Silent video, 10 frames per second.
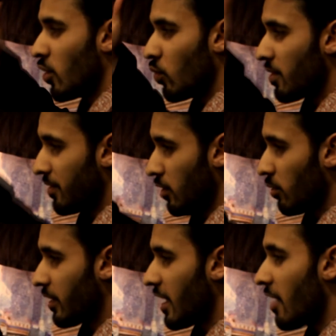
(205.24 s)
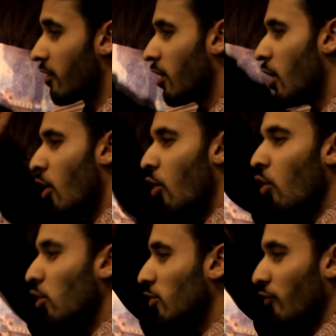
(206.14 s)
with no carer,
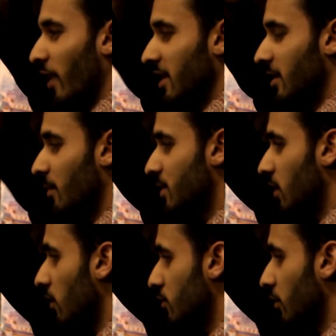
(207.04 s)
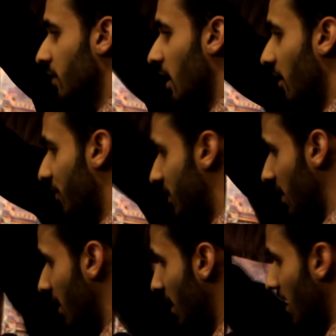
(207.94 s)
all find themselves looked after
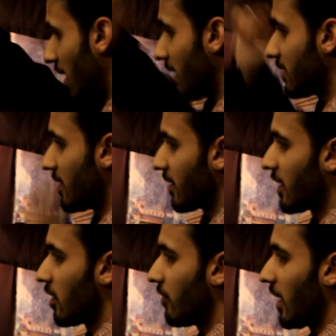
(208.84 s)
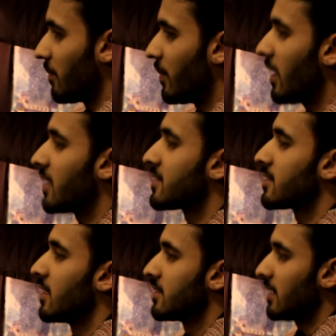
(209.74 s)
under the care of
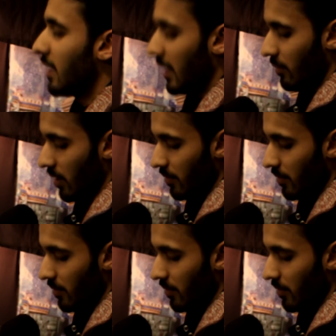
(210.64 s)
Abbas. Sardar.